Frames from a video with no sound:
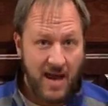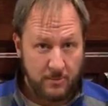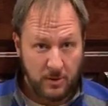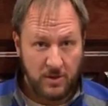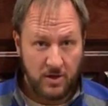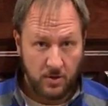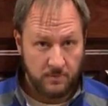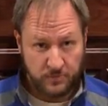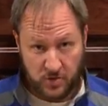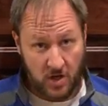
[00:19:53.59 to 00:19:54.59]
I'm the leader.
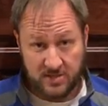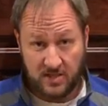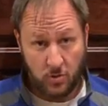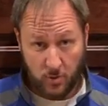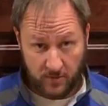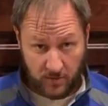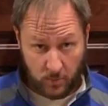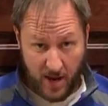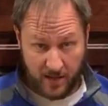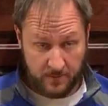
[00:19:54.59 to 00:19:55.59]
Dogs eat in the order of their
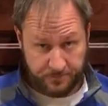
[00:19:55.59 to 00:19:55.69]
rank.